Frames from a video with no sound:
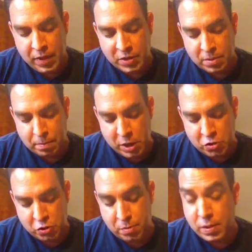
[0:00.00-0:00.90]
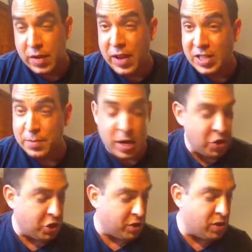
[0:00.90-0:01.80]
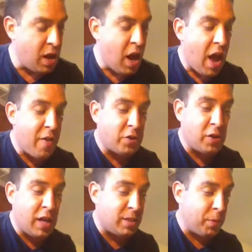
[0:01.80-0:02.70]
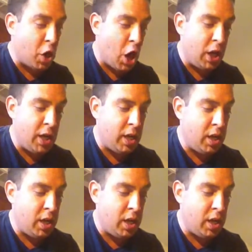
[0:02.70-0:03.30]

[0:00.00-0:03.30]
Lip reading: got some mushrooms, and I've got some onions. I've also got some garlic.